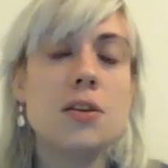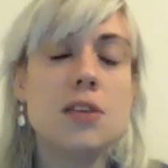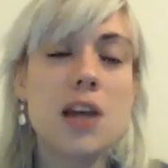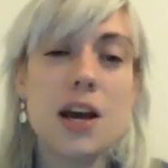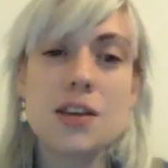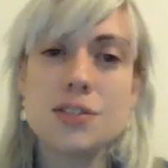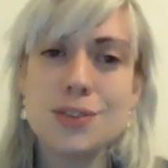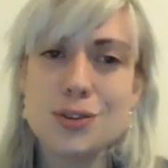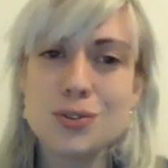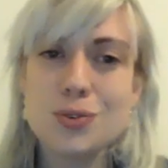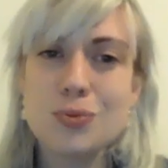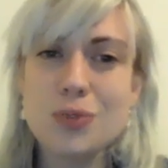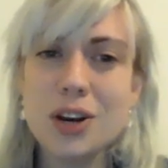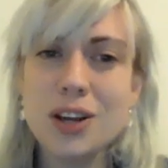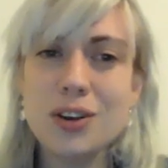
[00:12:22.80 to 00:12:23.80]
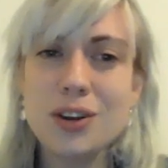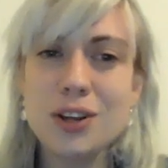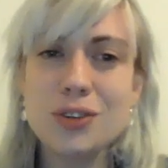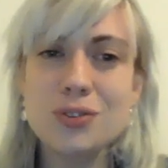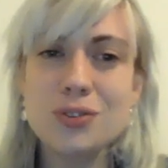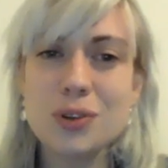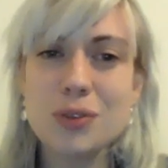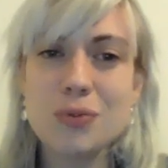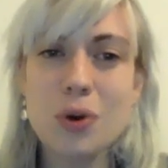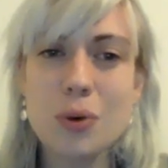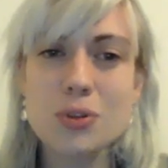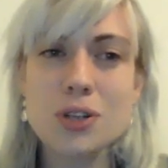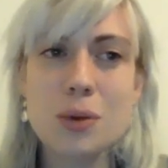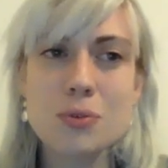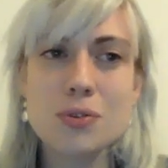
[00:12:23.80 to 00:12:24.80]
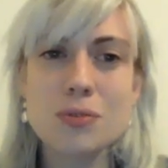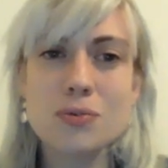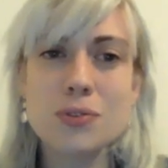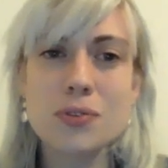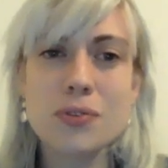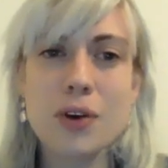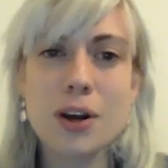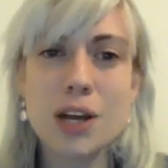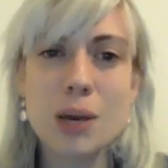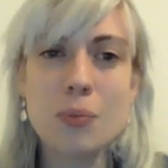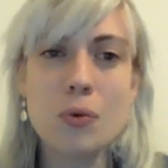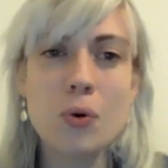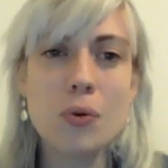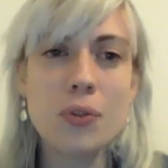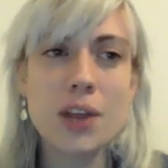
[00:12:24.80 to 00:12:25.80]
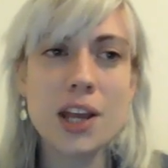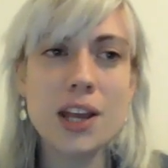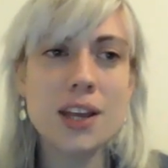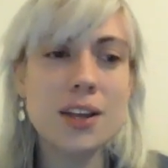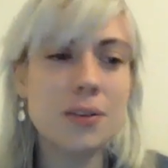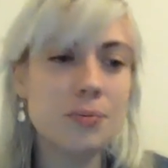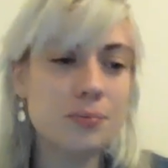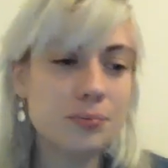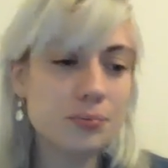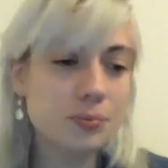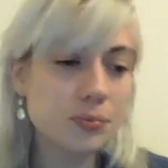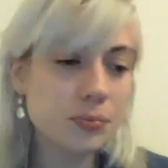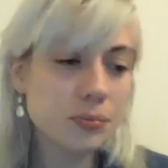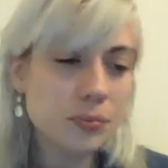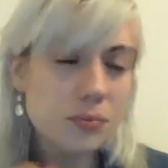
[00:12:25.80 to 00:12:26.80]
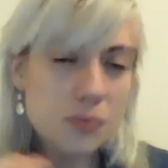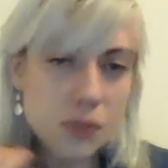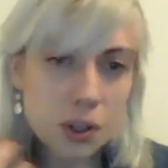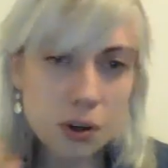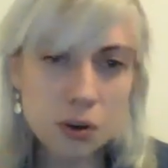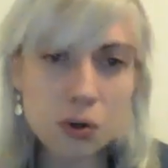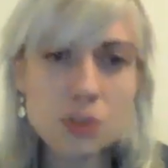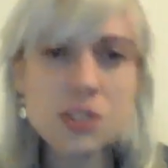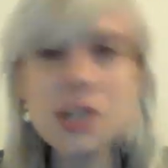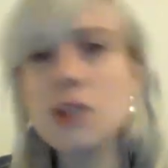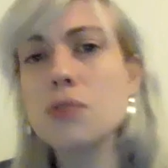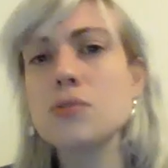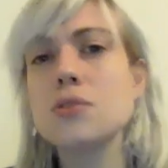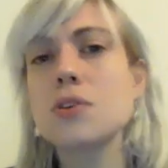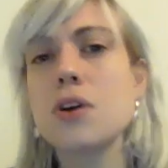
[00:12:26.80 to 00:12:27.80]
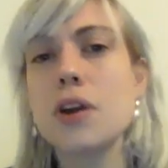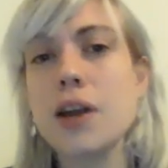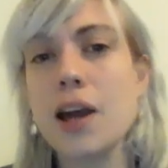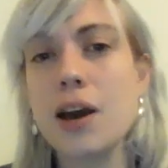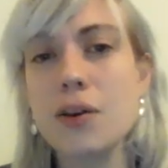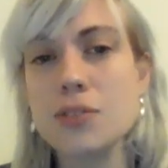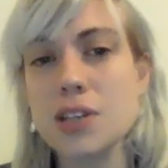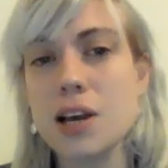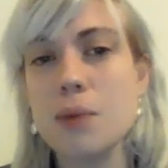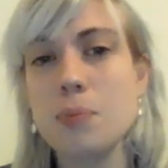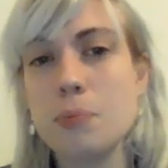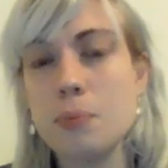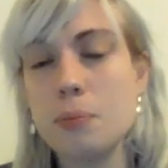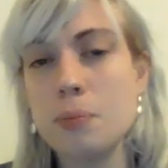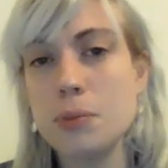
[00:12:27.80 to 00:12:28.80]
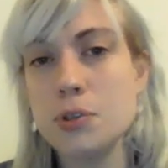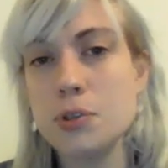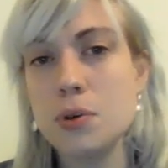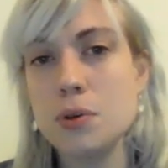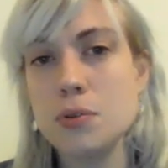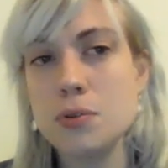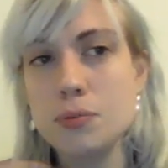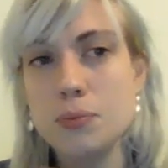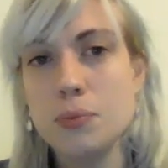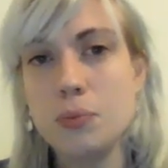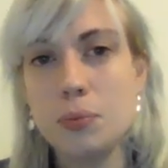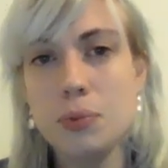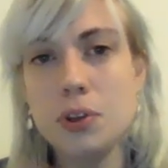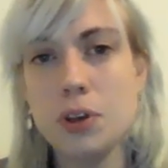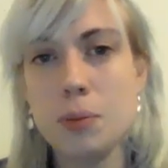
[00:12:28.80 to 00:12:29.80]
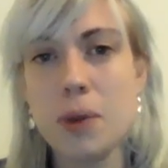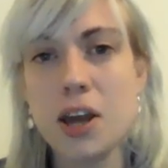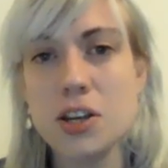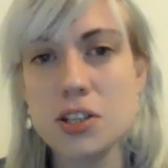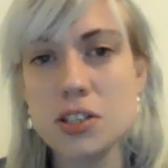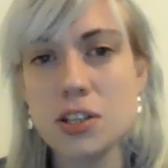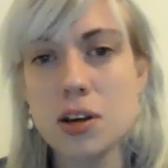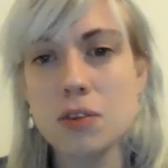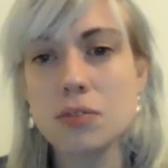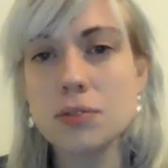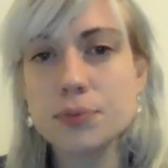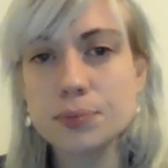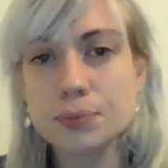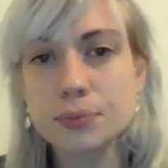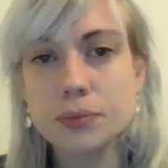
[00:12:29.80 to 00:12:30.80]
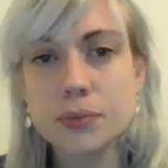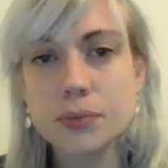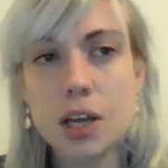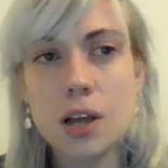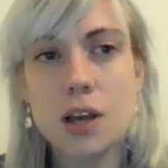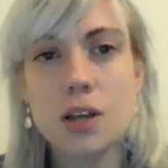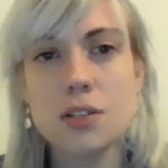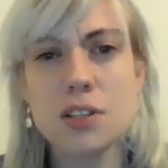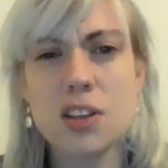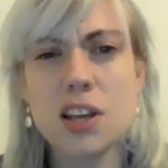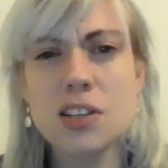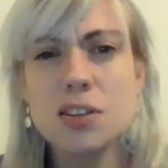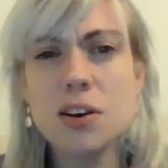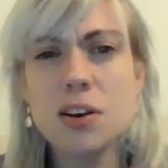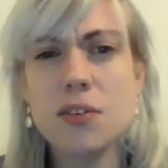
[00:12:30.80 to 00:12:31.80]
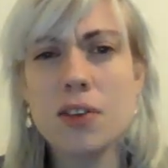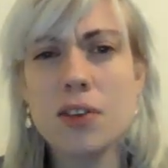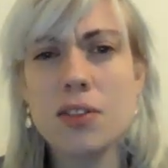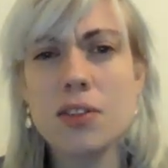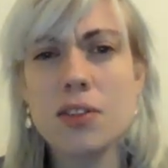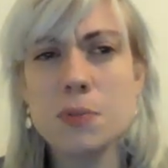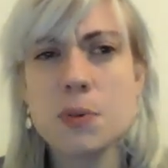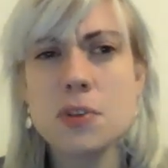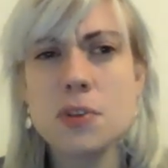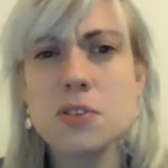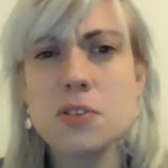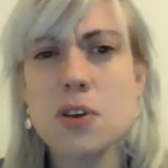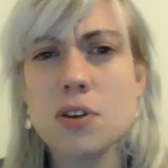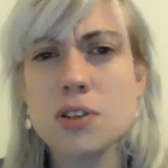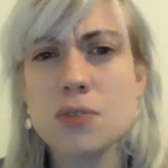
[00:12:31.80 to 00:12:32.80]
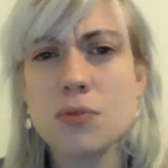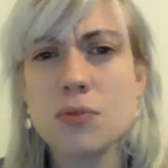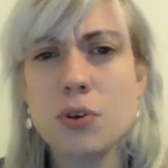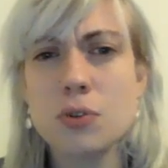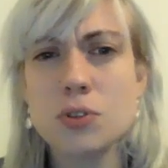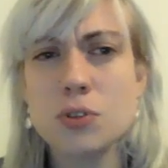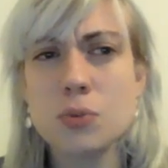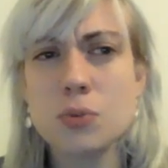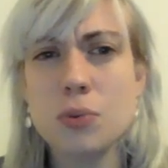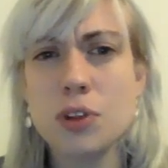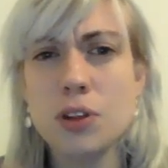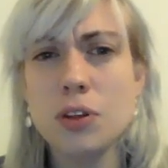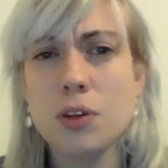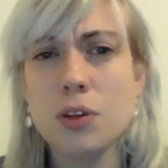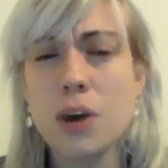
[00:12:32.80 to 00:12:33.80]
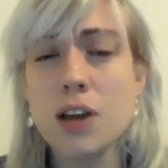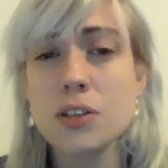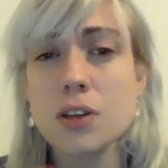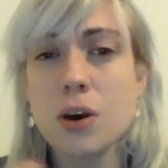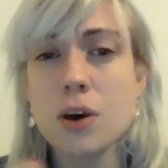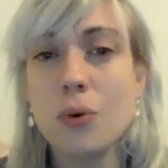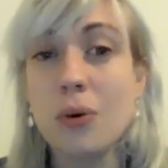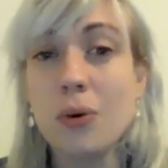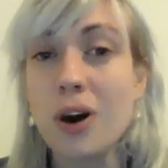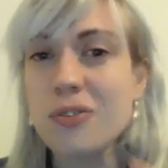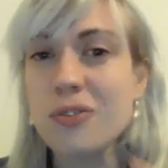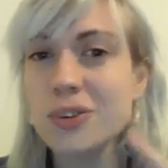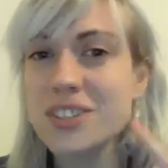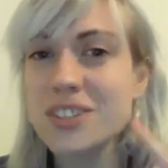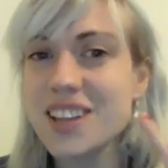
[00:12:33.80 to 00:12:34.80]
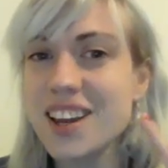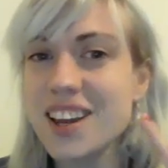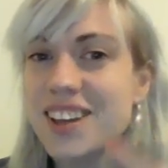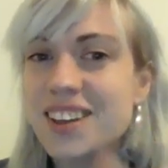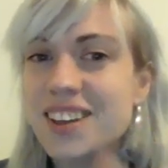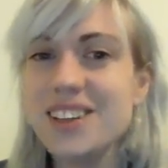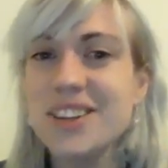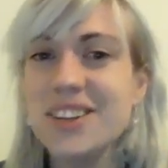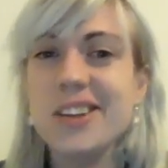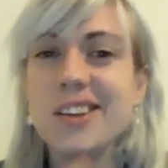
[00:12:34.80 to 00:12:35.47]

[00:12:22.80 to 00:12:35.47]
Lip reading: Yes, it's a really good, interesting role in terms of defining more of the content on the site. How's that pursued within the page itself? So there's kind of like, I suppose, the starting roles within UX. Oh, I forgot to say,